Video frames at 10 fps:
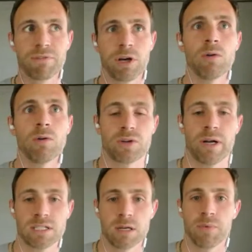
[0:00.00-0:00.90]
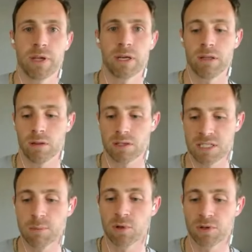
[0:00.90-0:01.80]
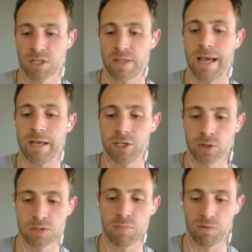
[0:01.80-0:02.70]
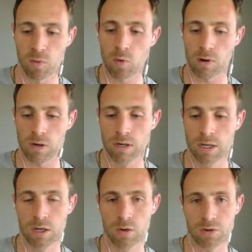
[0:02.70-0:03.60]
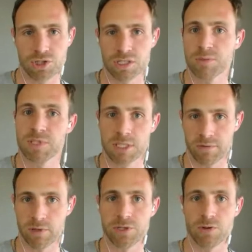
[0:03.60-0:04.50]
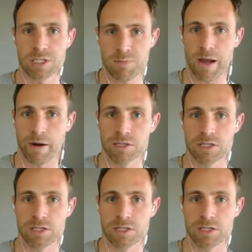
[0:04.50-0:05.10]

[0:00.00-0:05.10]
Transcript: Cohn tried something similar to that years before, just specifically to expireds.